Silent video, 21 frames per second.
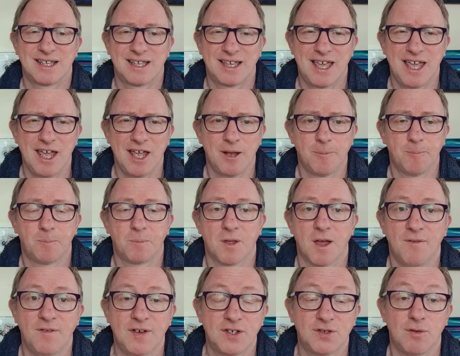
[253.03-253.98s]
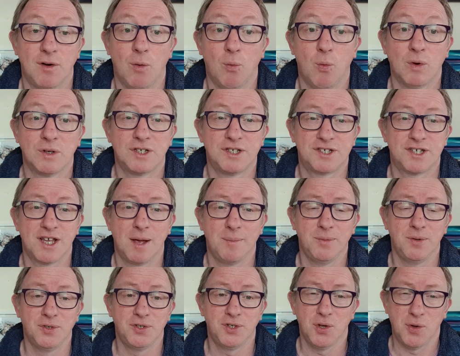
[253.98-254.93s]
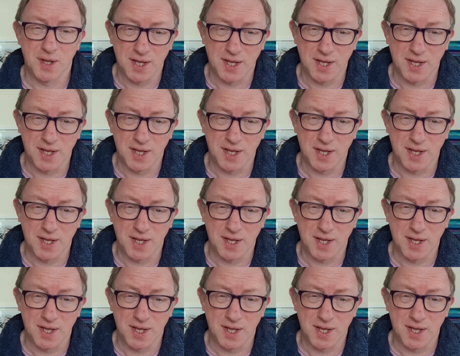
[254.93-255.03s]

king of Israel, what did Samuel do?